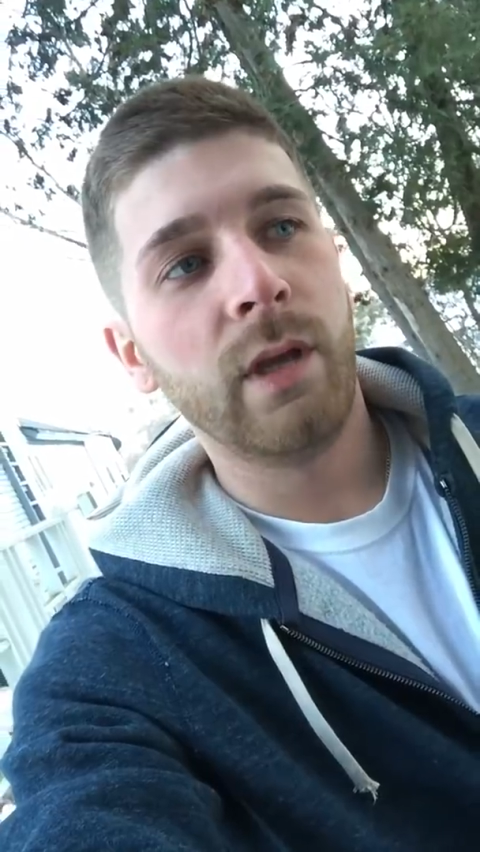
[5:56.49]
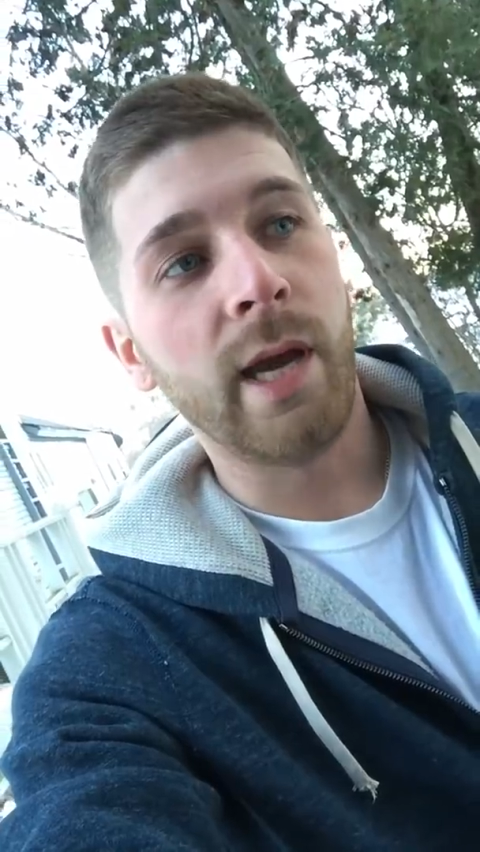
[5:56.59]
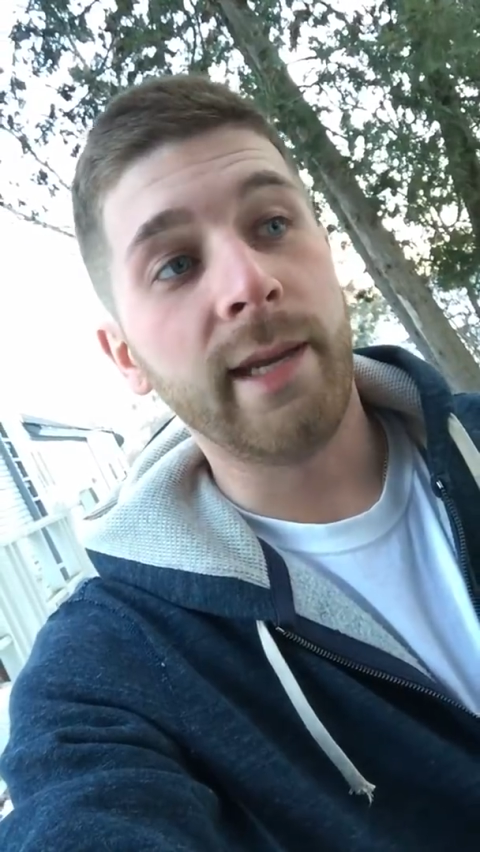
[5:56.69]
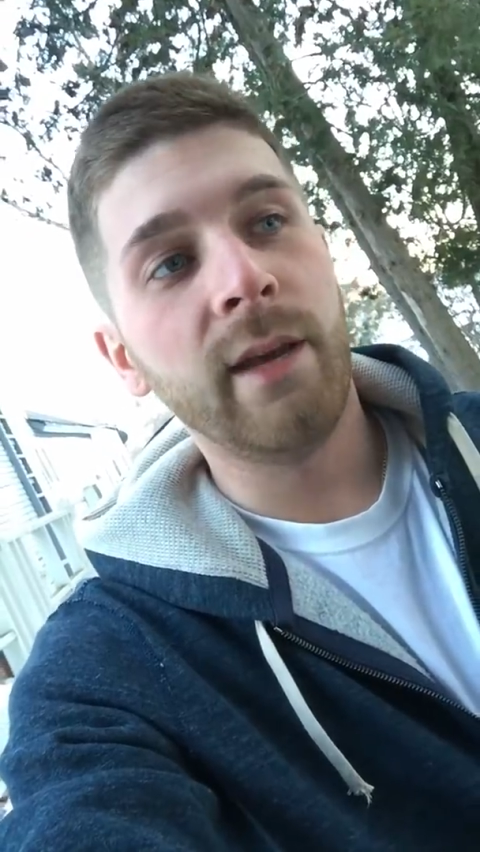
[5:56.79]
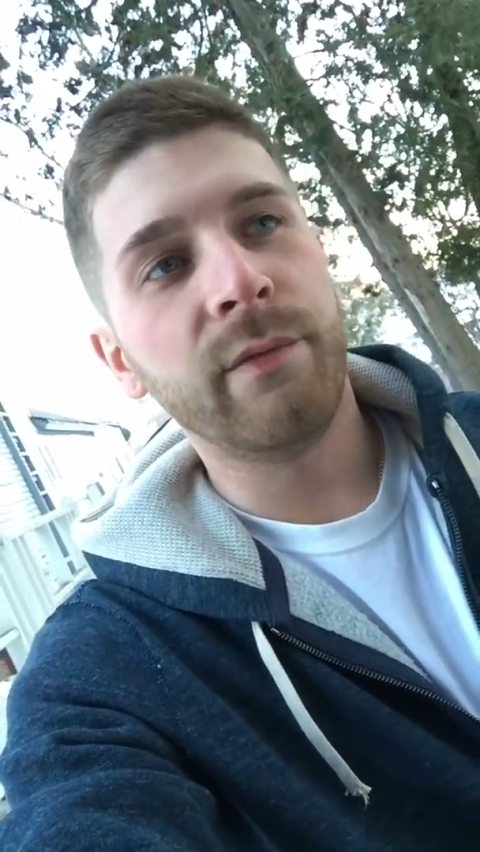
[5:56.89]

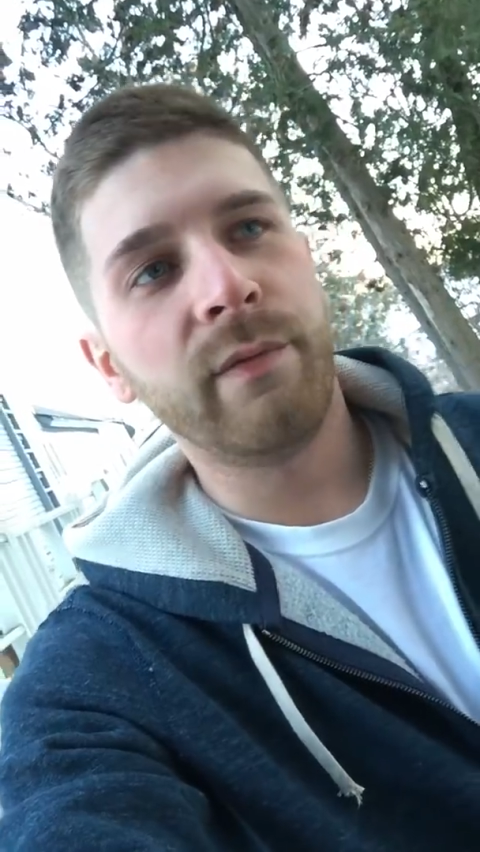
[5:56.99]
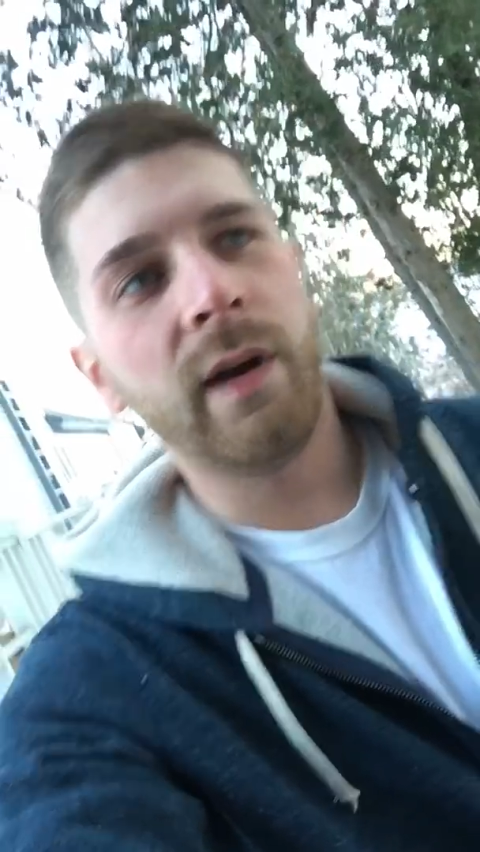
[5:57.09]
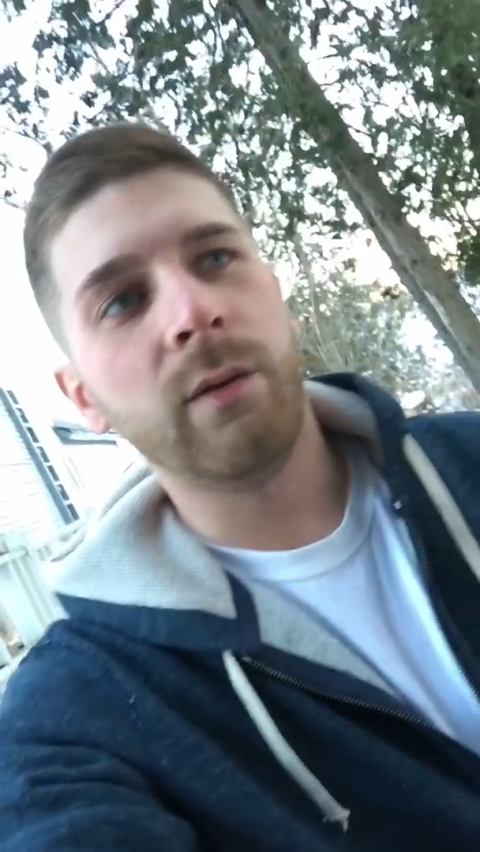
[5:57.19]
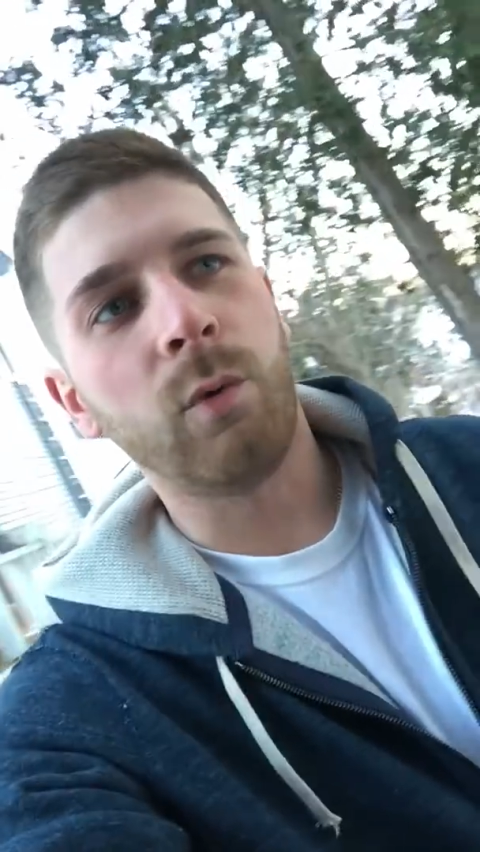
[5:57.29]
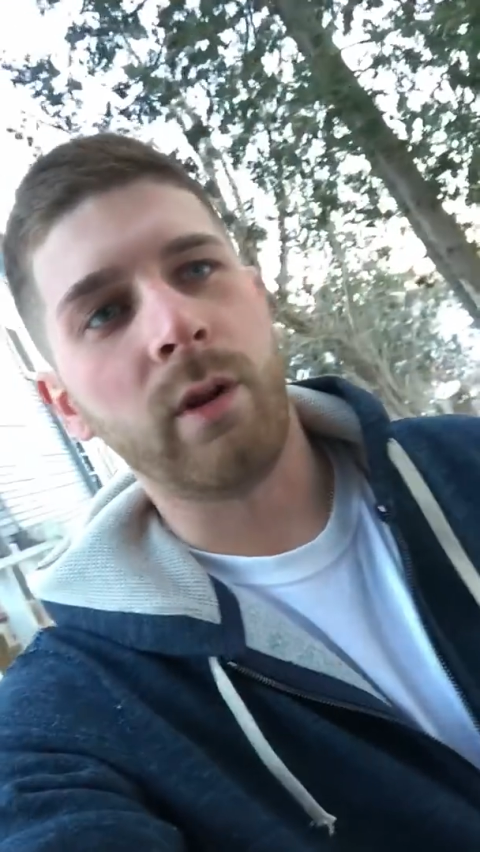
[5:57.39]
I can't
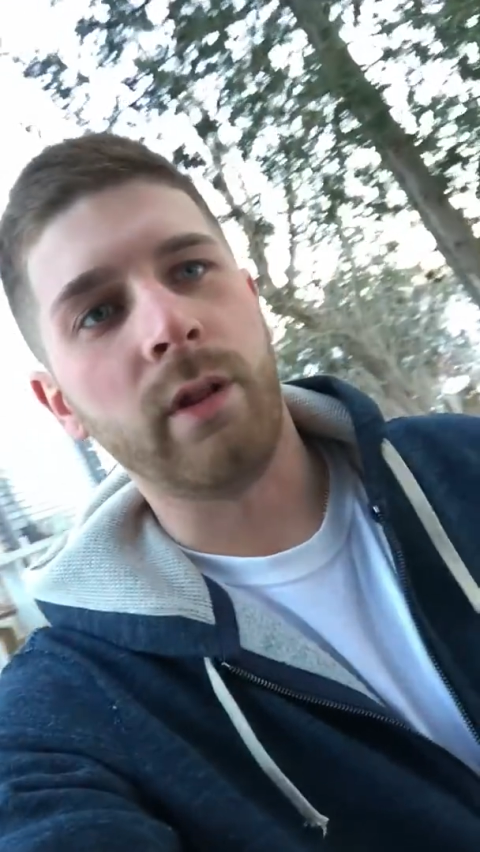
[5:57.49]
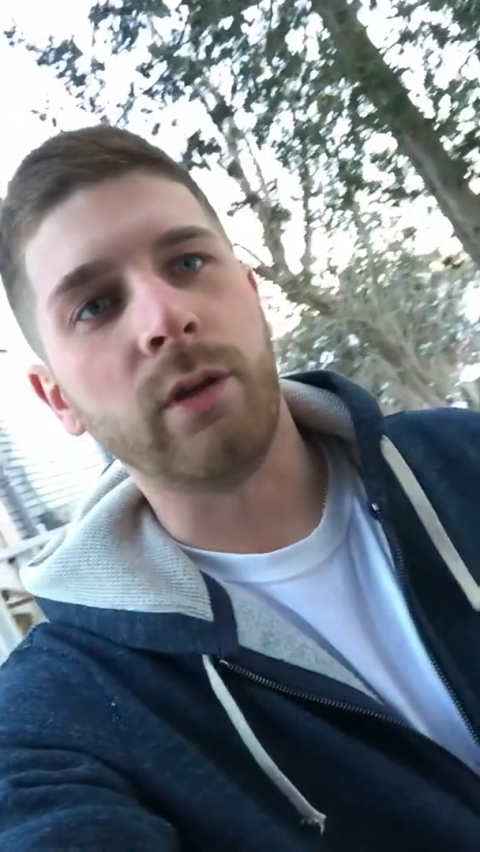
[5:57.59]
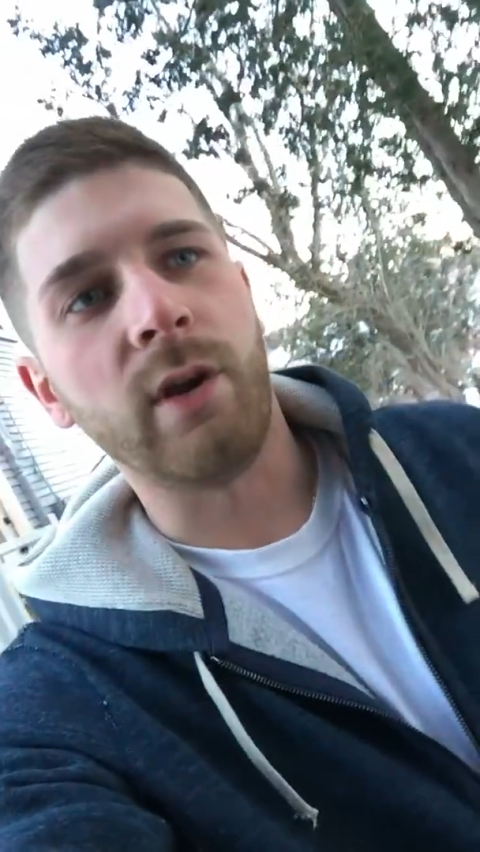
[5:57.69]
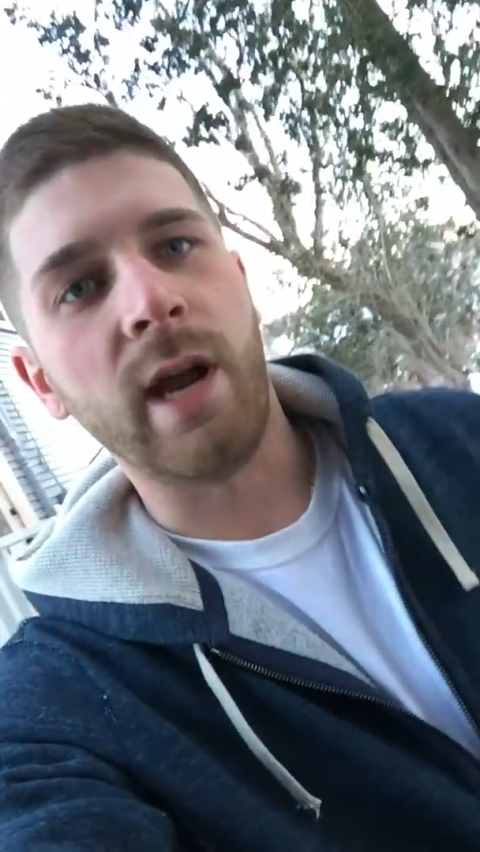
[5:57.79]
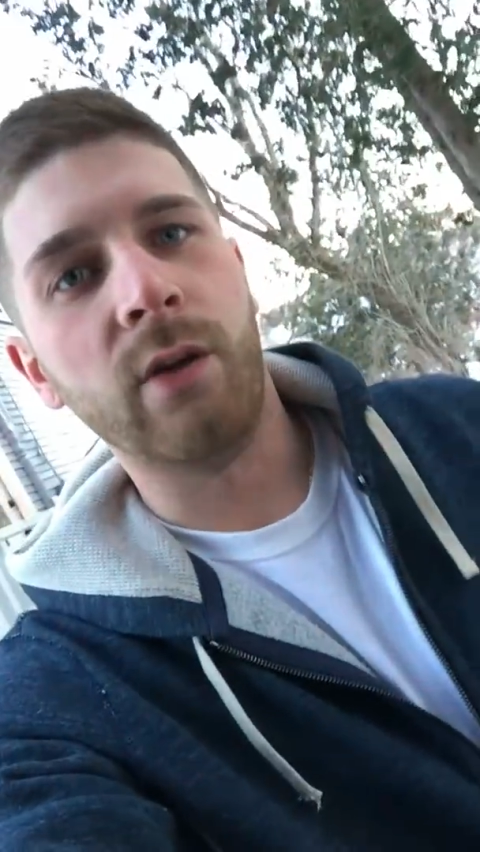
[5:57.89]
find one of the
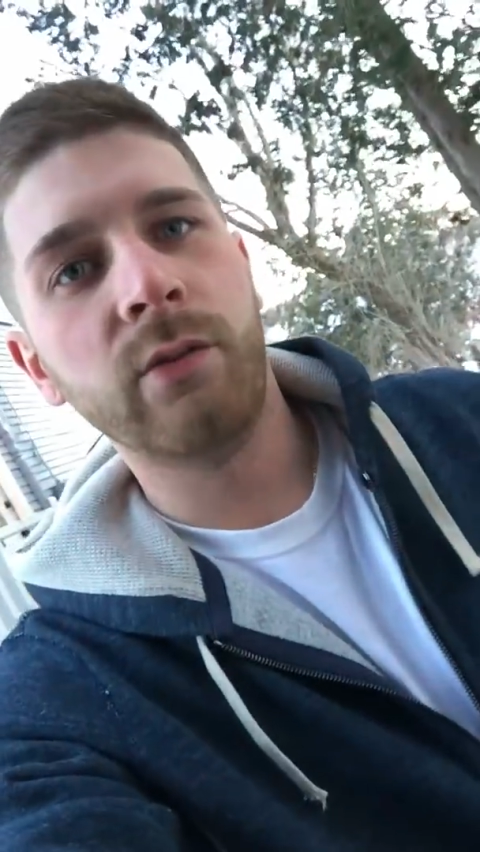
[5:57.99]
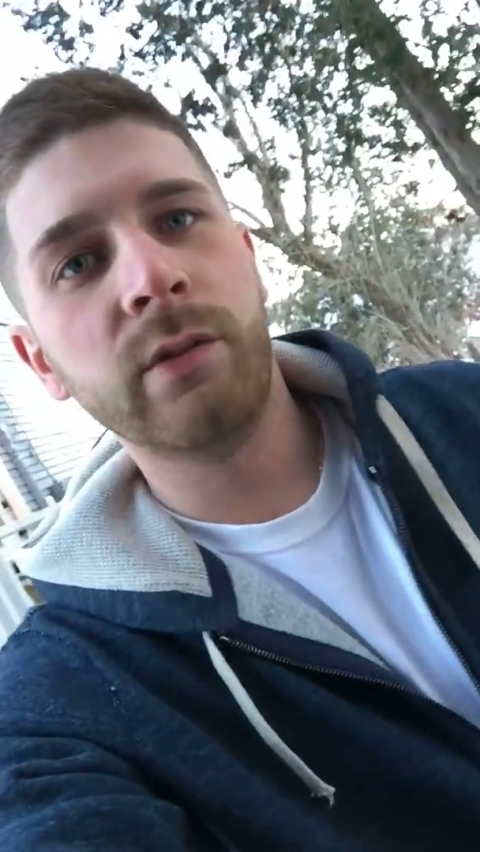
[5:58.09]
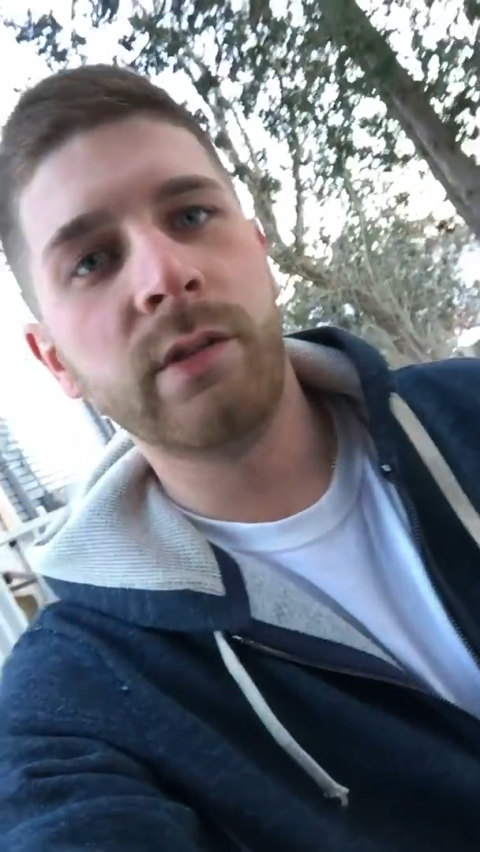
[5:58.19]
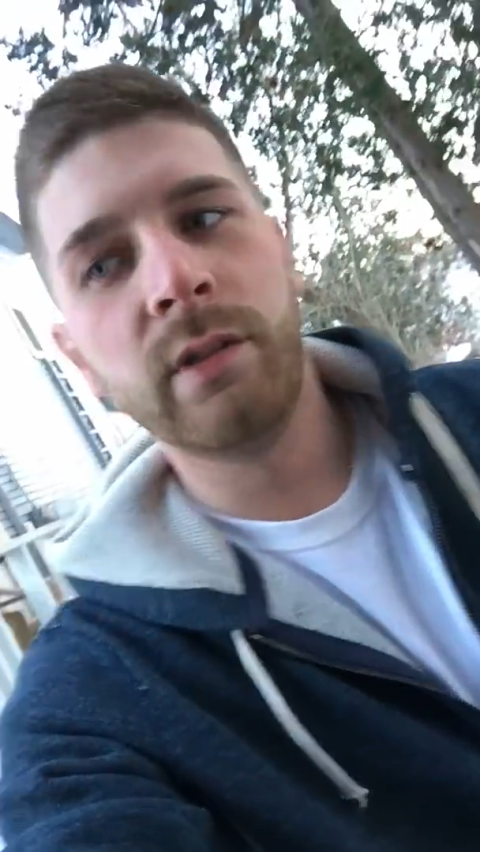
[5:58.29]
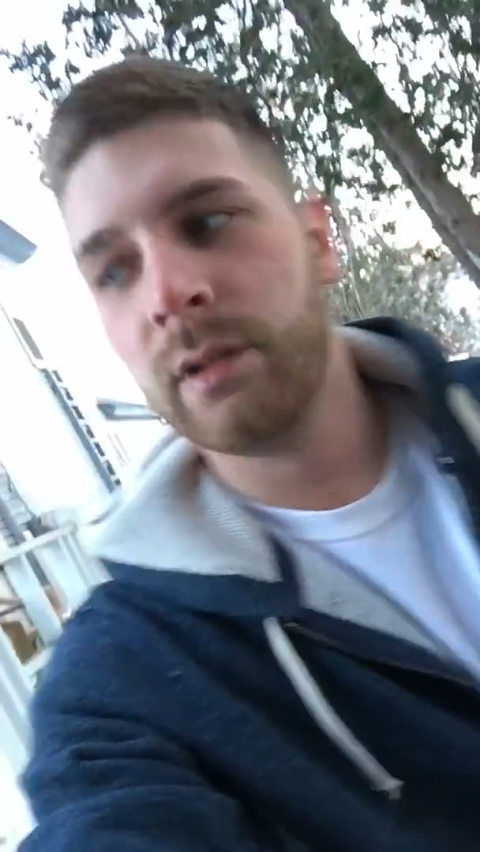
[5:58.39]

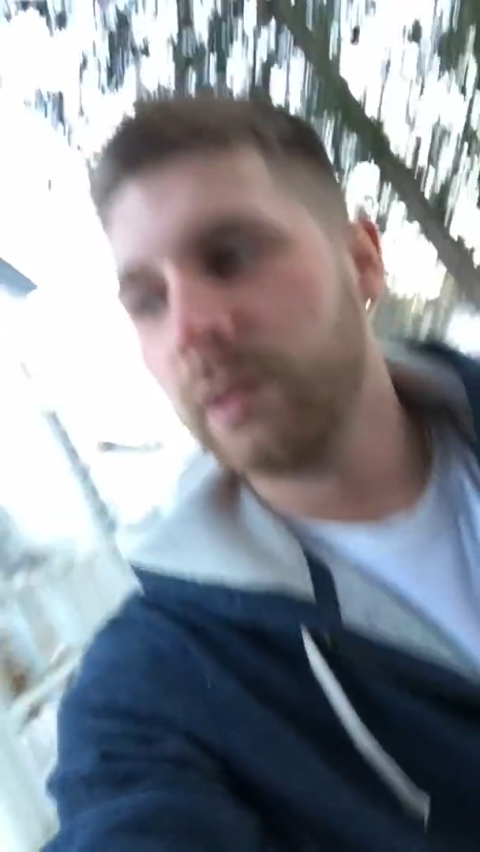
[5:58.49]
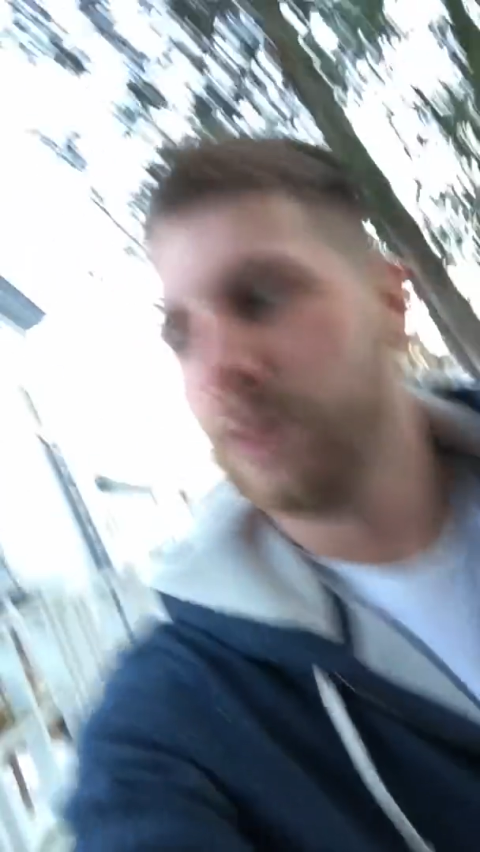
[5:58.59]
grounds.